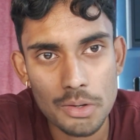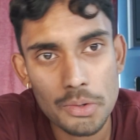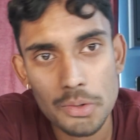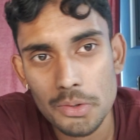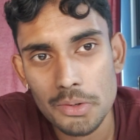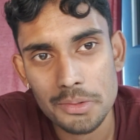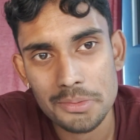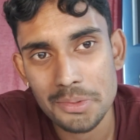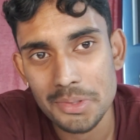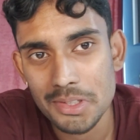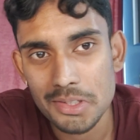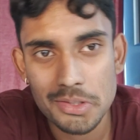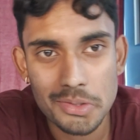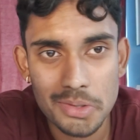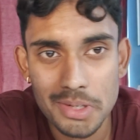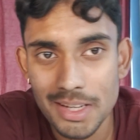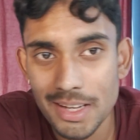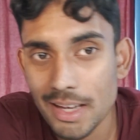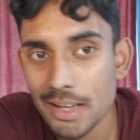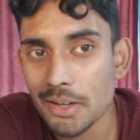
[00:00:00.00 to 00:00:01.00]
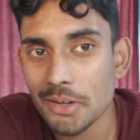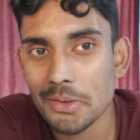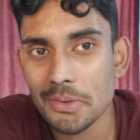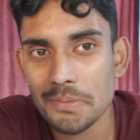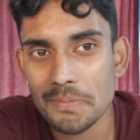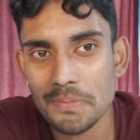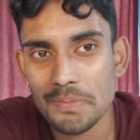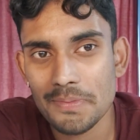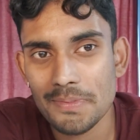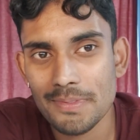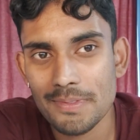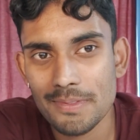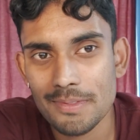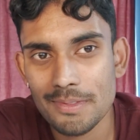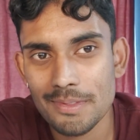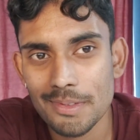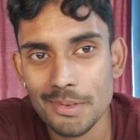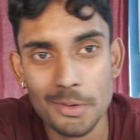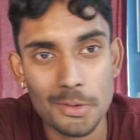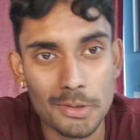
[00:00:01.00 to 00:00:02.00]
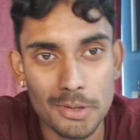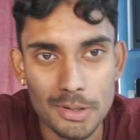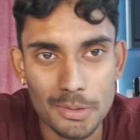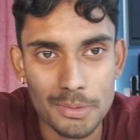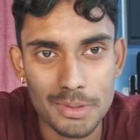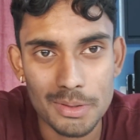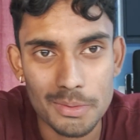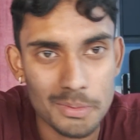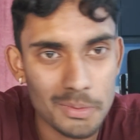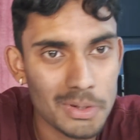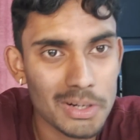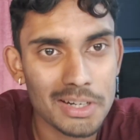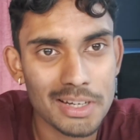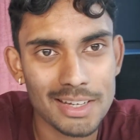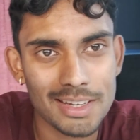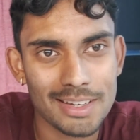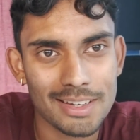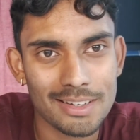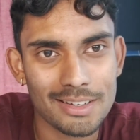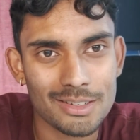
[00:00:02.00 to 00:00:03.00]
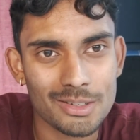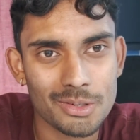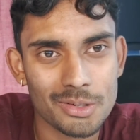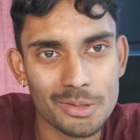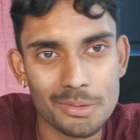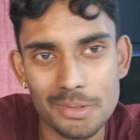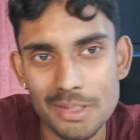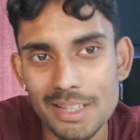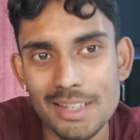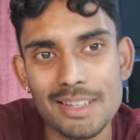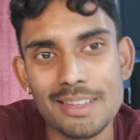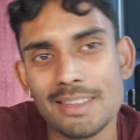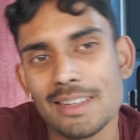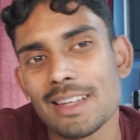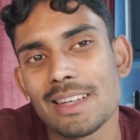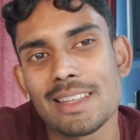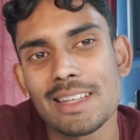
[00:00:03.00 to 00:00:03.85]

or with zoning out, or with walking, or with anything.